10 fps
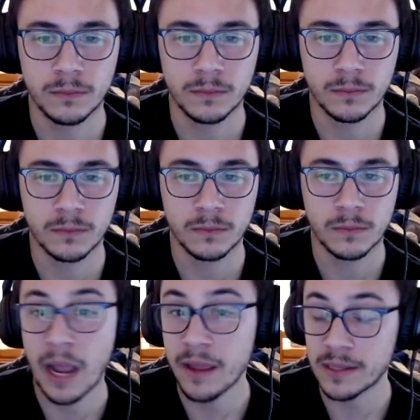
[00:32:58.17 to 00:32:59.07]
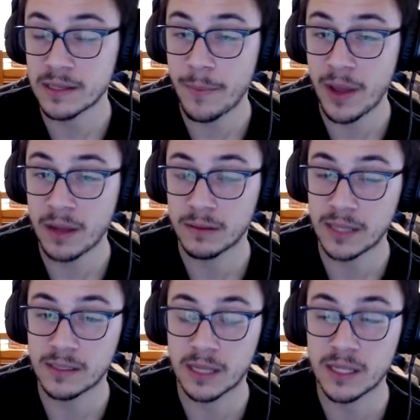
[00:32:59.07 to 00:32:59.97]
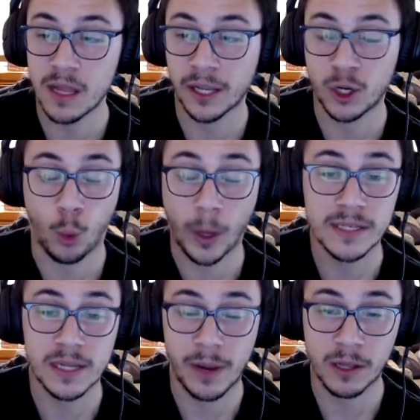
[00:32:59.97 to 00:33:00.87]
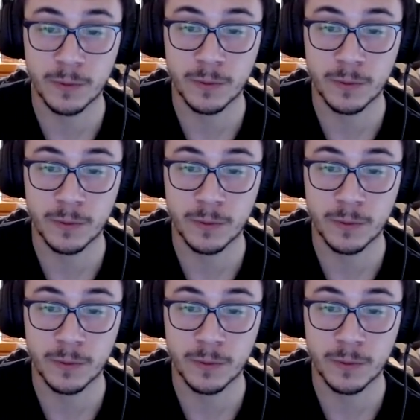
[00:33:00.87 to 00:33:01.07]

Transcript: Hey, that's not bad. That's not like crazy amounts, but